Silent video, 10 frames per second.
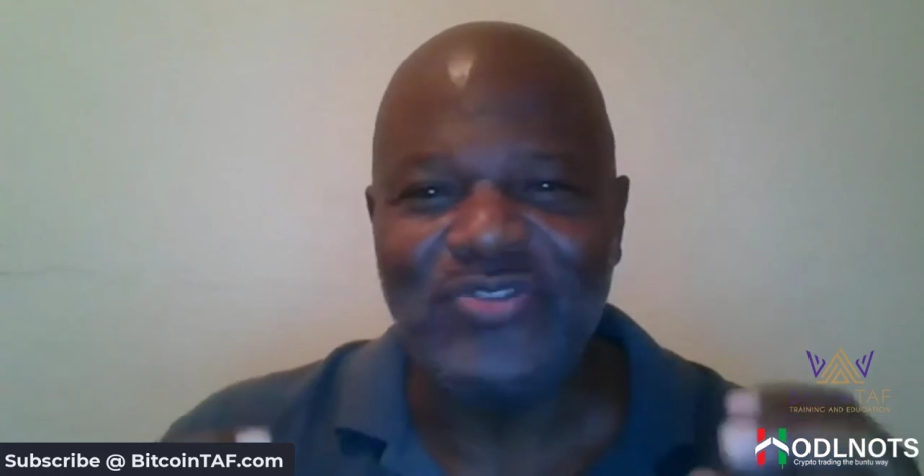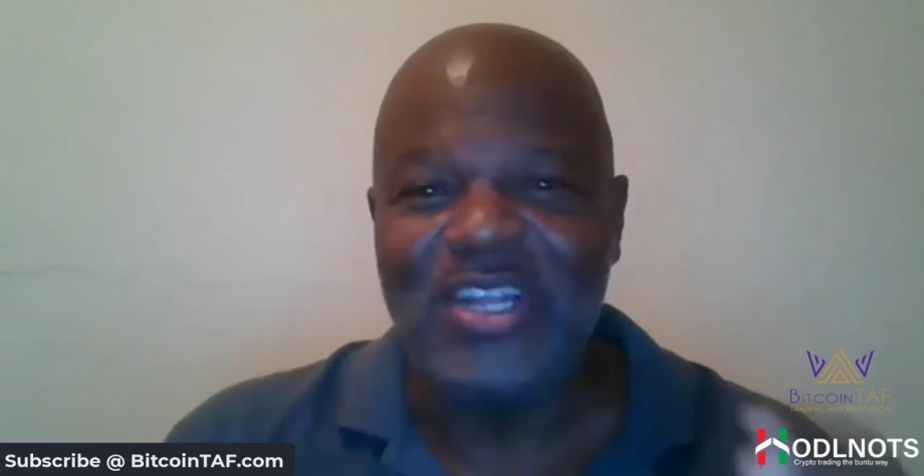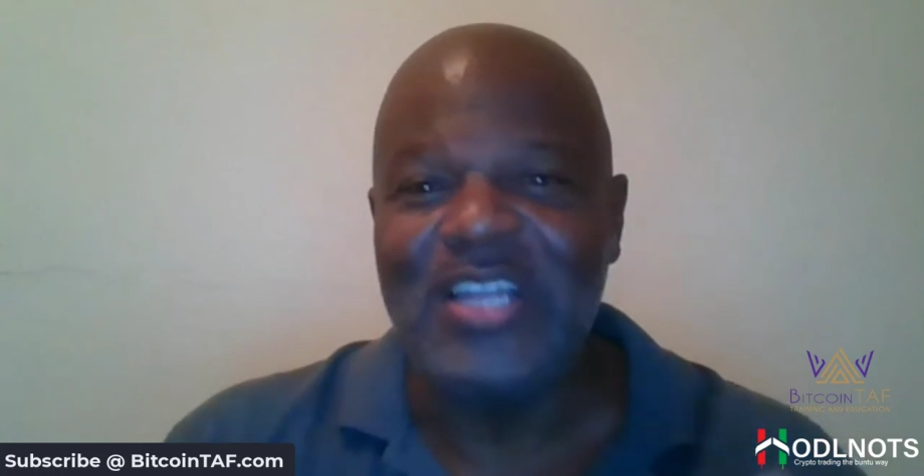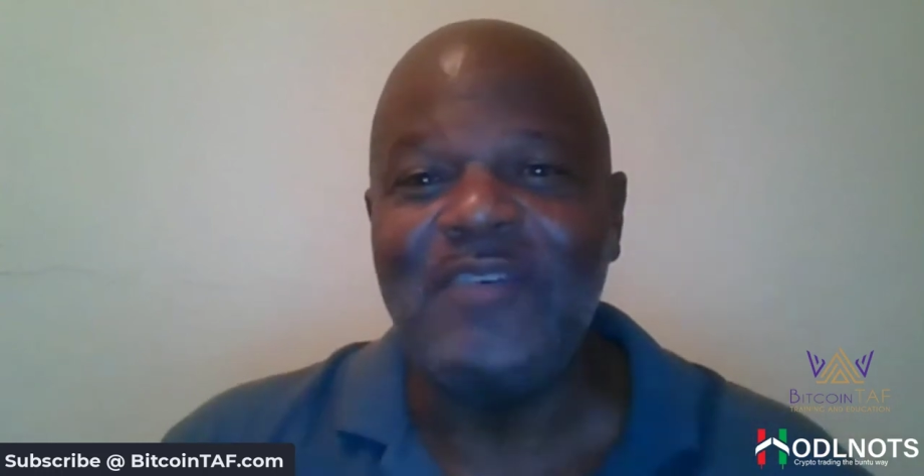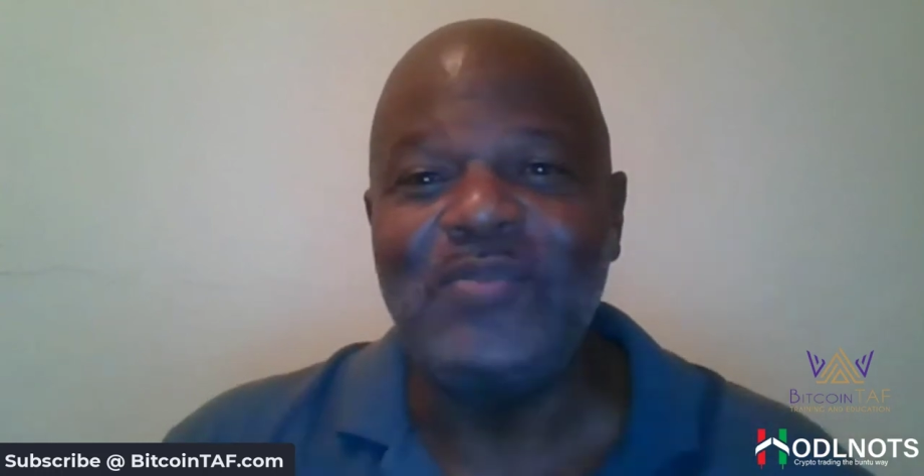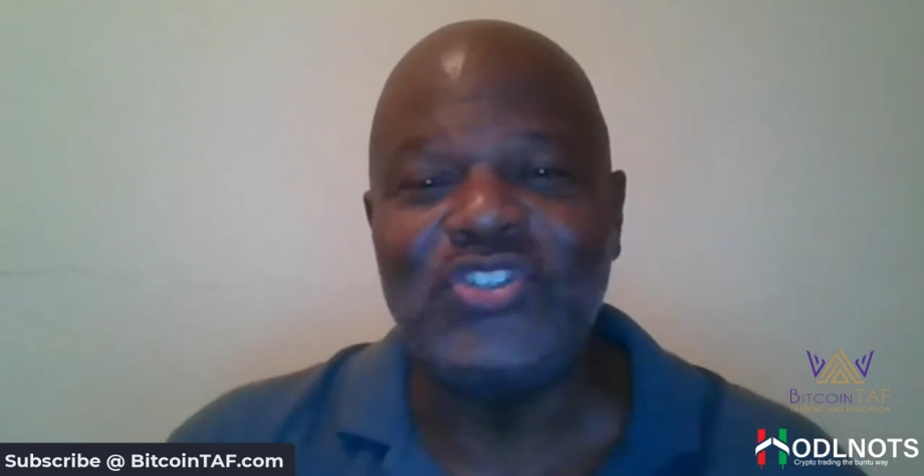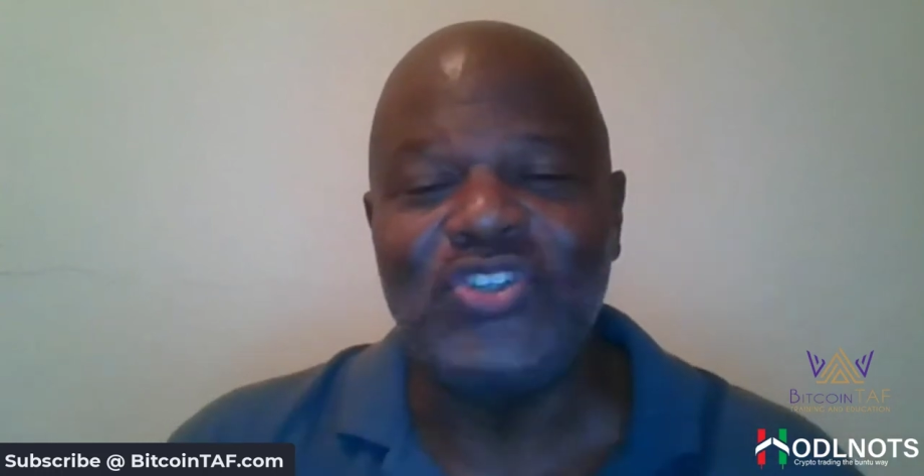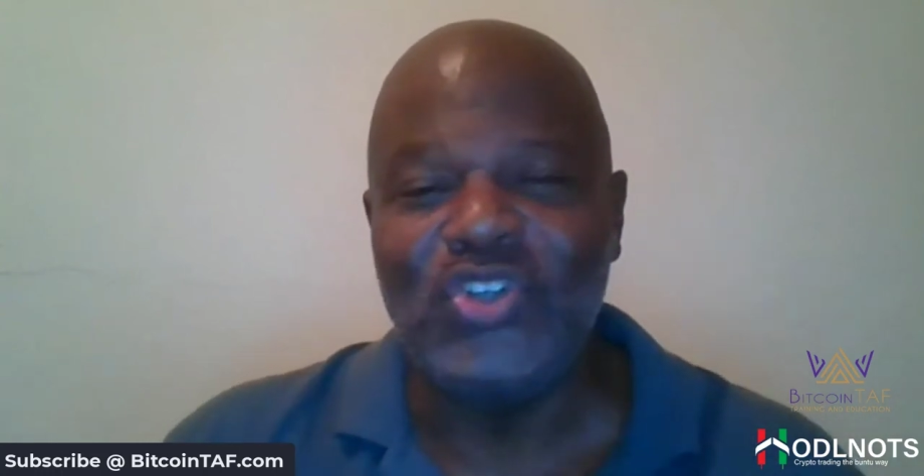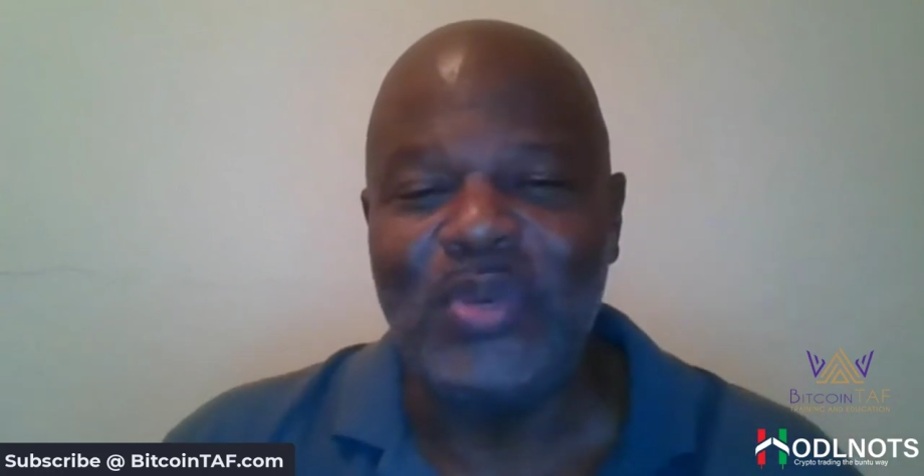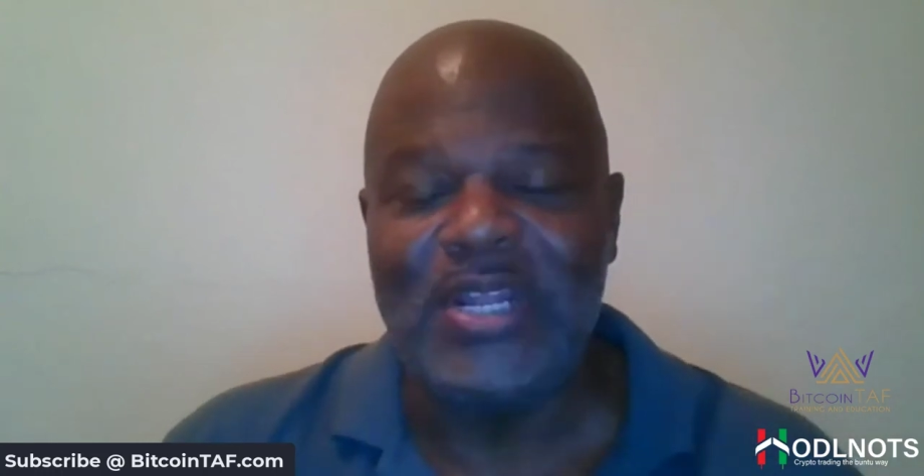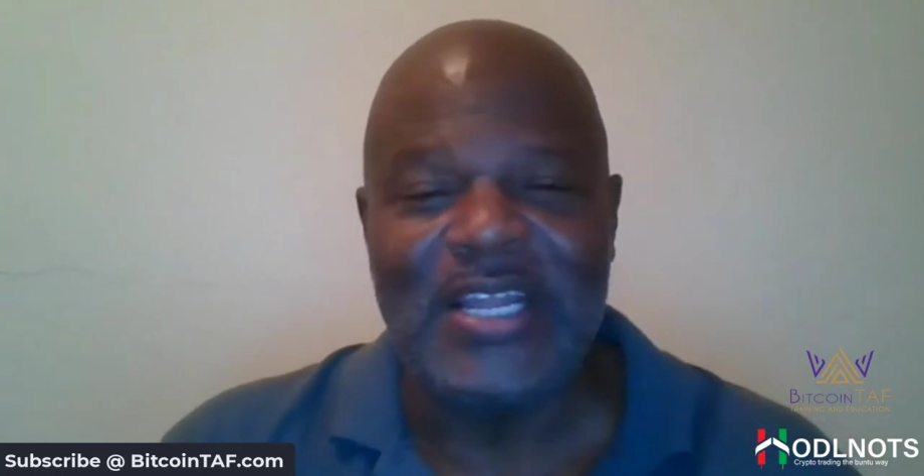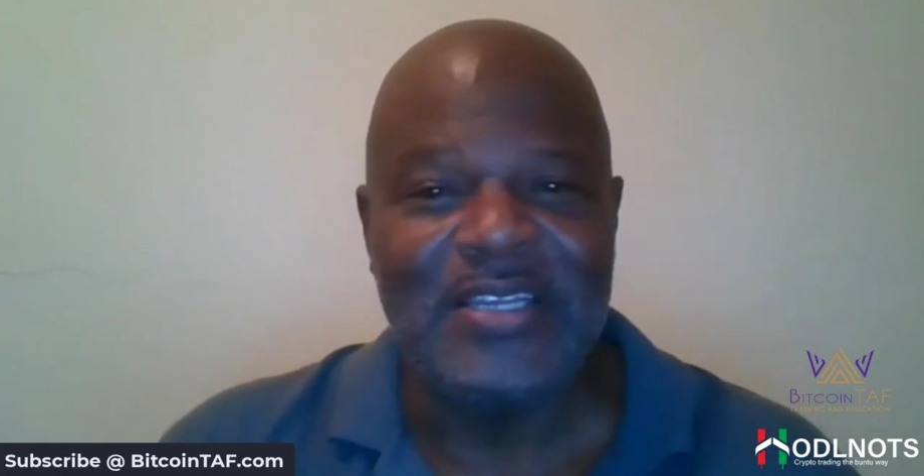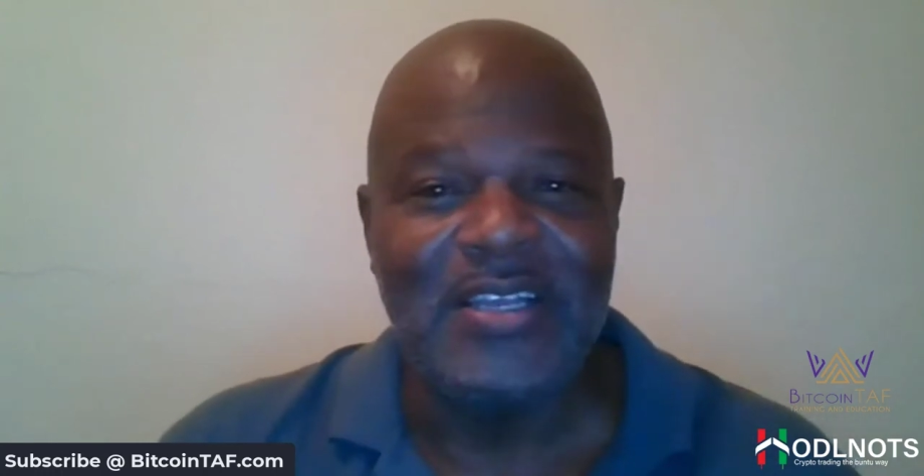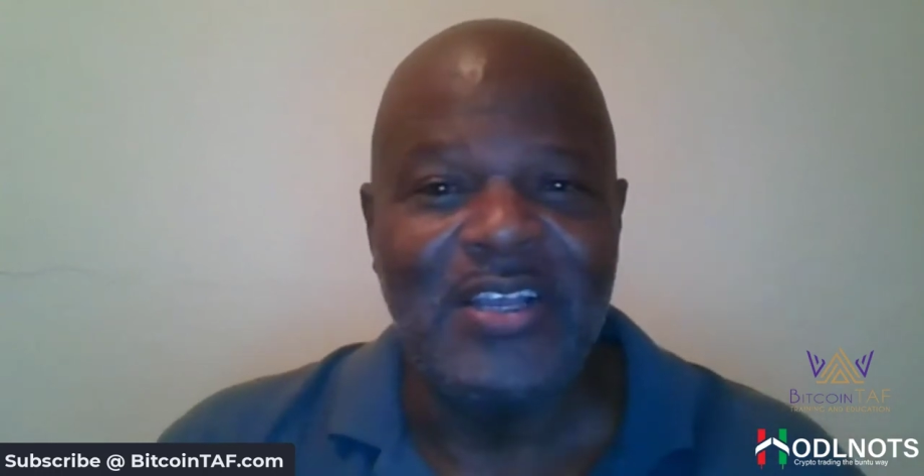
really love what you're doing and